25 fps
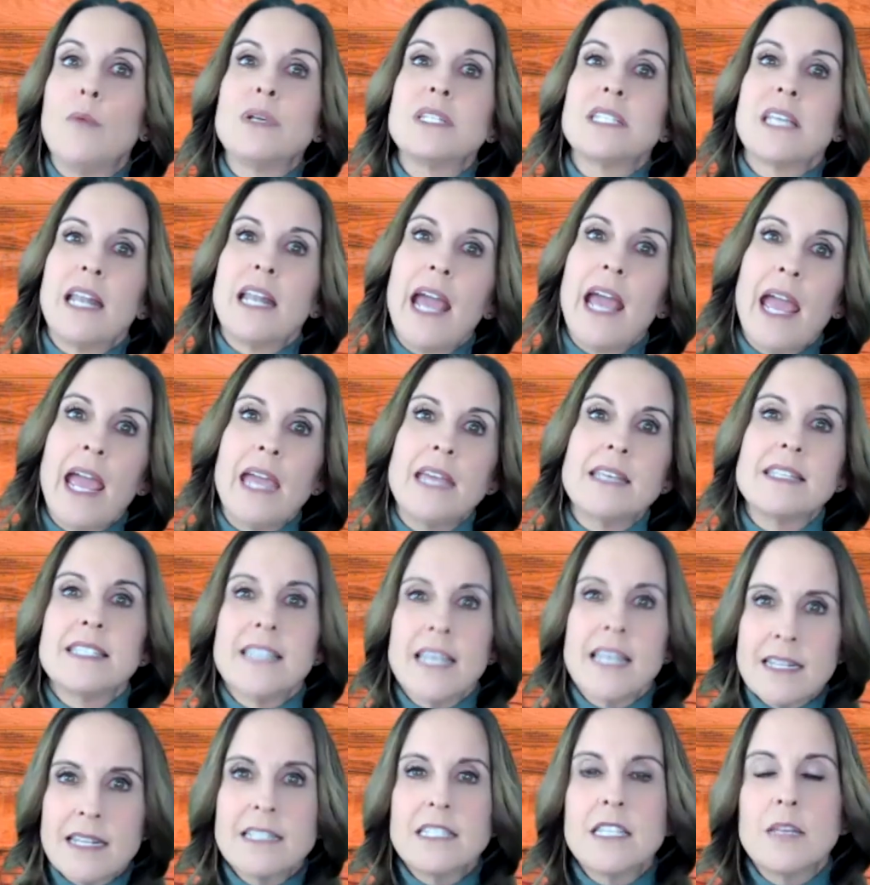We said, hey,
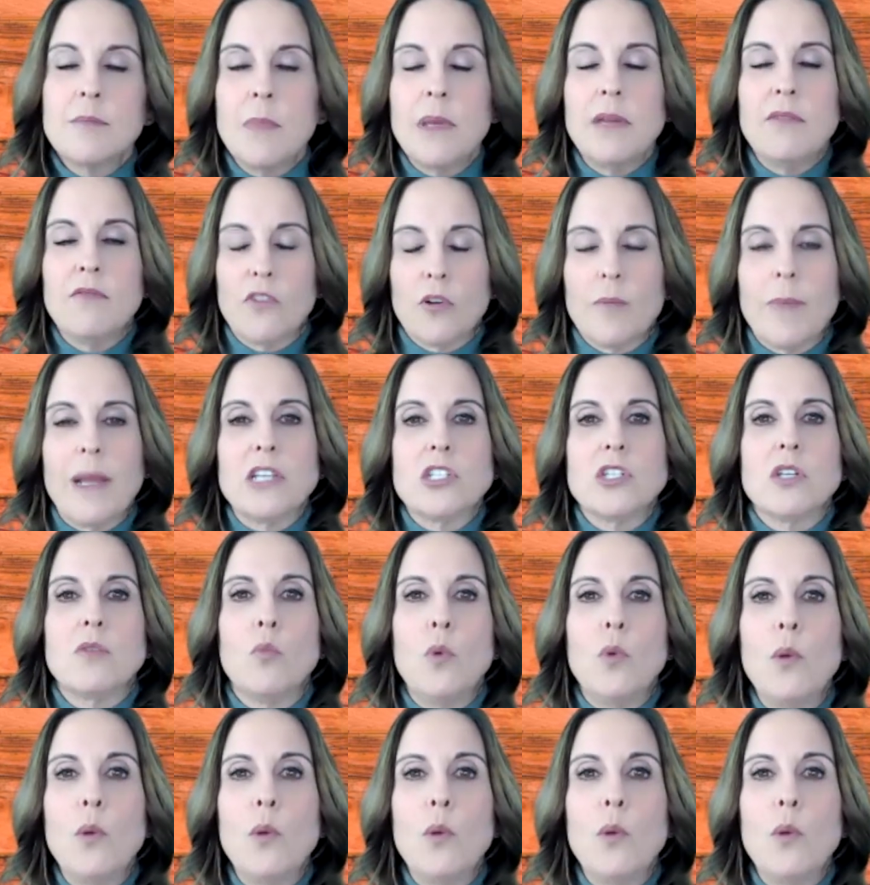send us some information.